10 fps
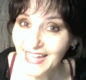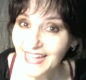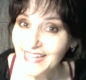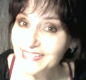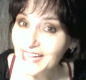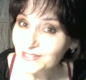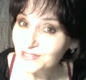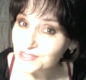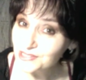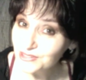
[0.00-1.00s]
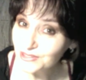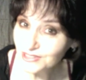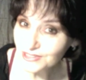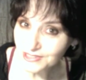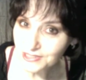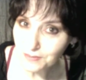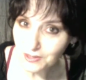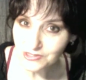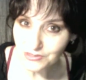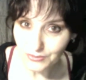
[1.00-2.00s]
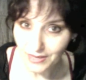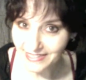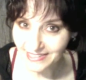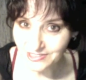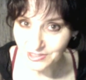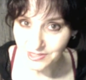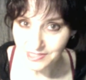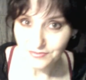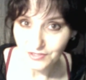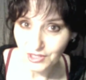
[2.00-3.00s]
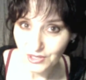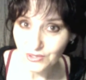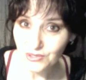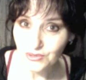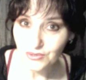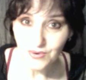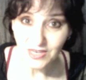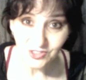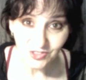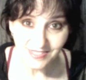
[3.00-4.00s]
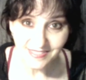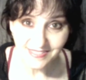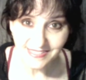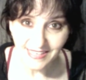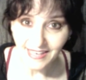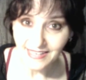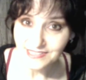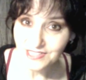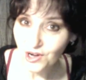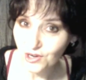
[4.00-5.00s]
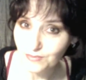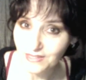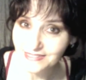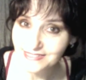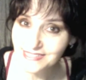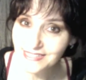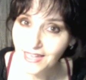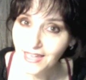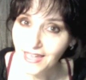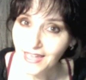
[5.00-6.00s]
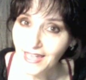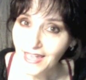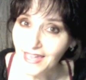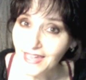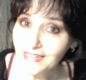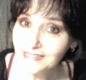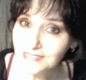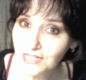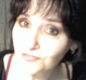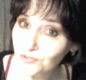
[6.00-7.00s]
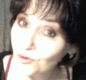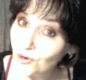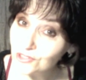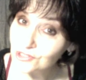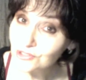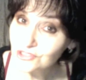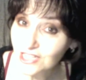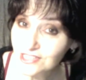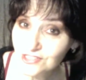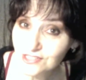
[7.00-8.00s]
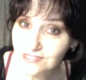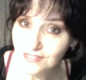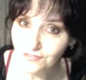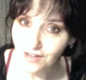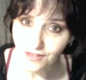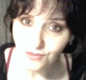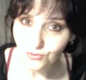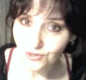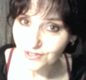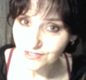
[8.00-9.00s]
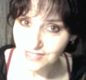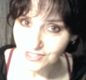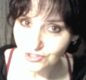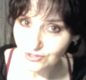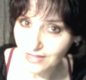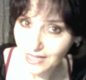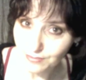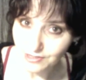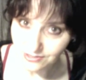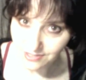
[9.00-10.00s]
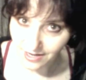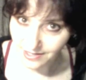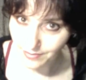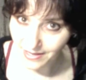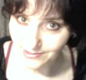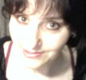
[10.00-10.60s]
Now it is your turn to post right under this video your questions and comments and of course suggestions of other words that you'd like me to talk about.